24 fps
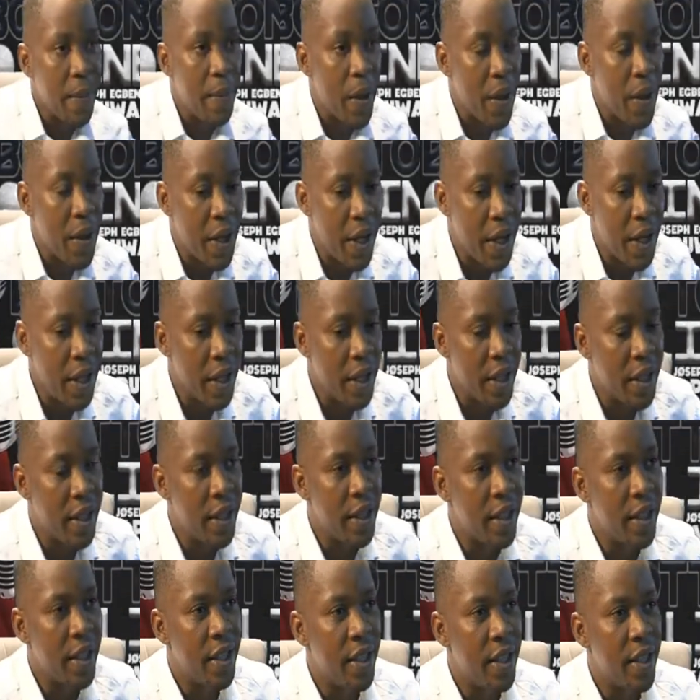the body,
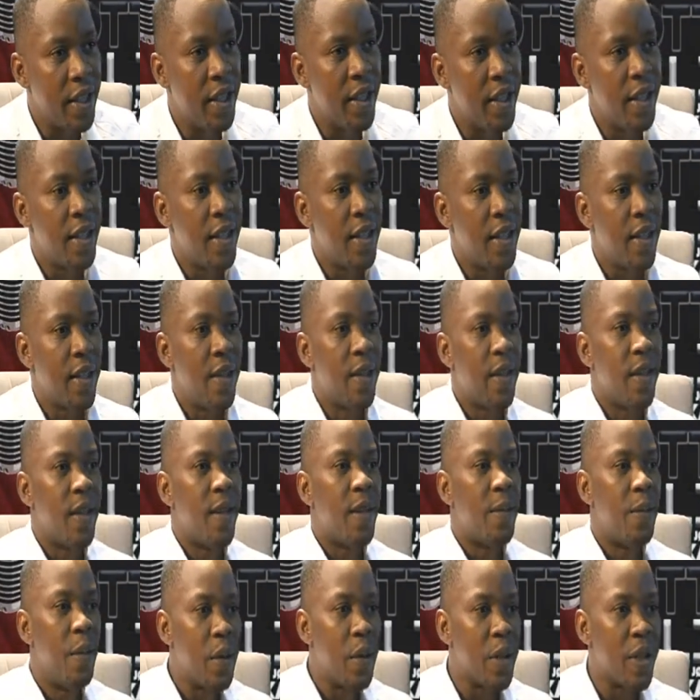
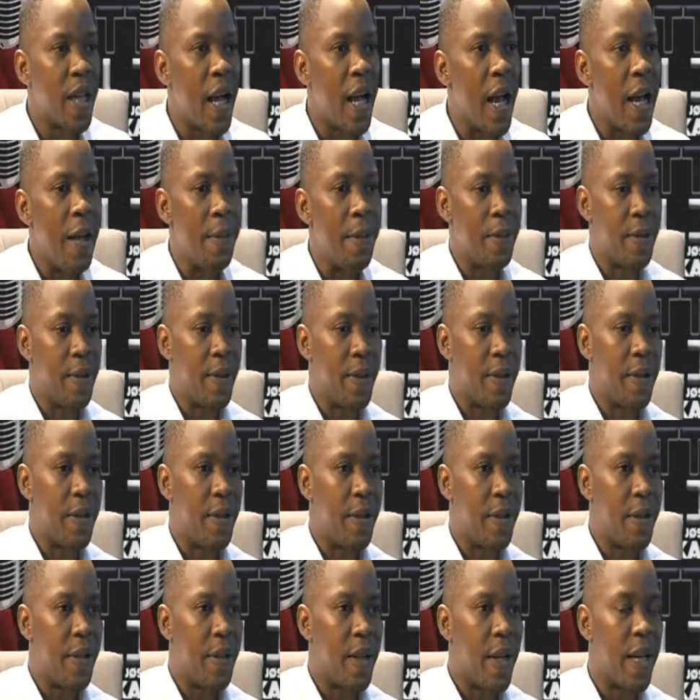most times,
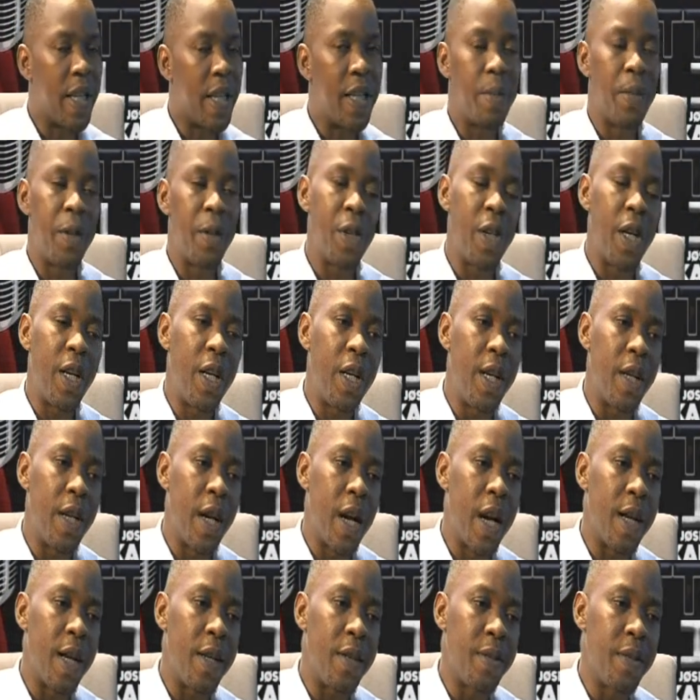especially
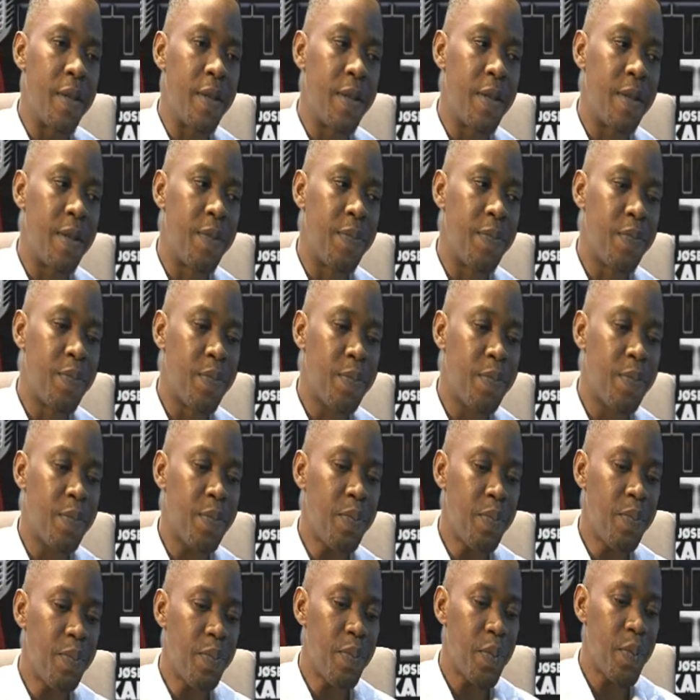and
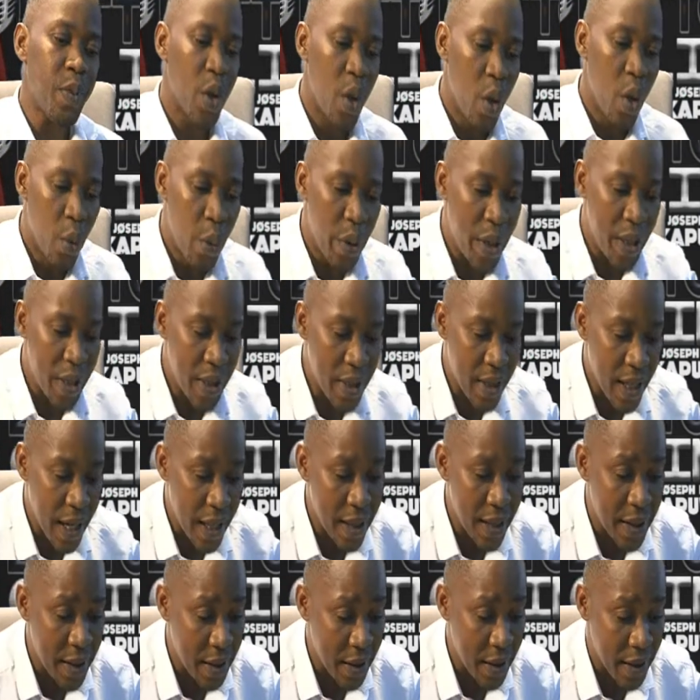within
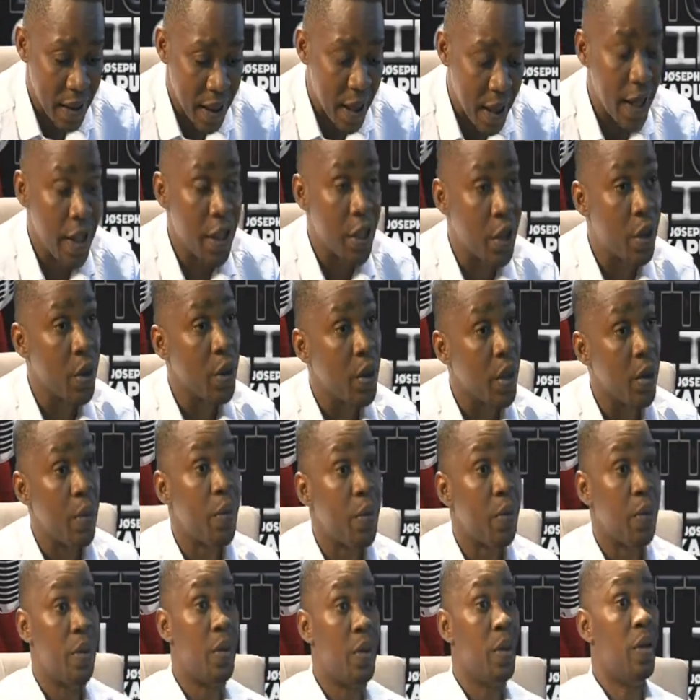certain age, so they
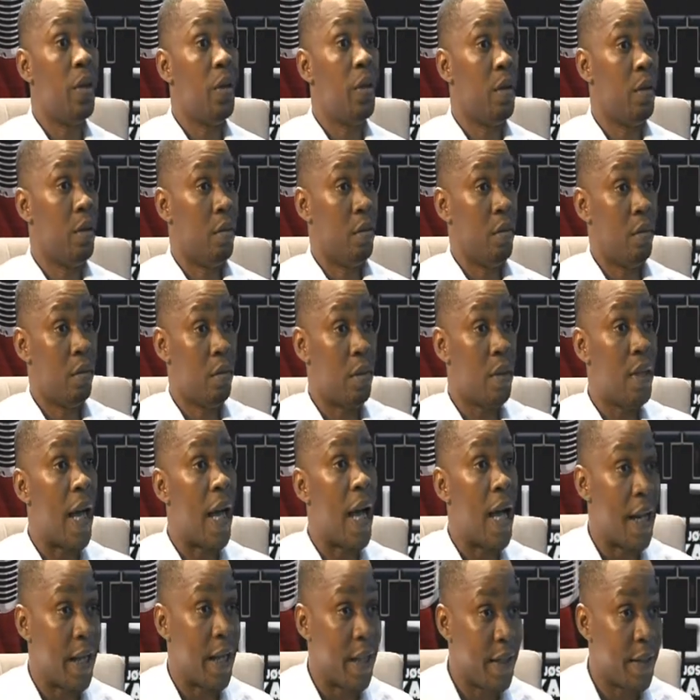will die.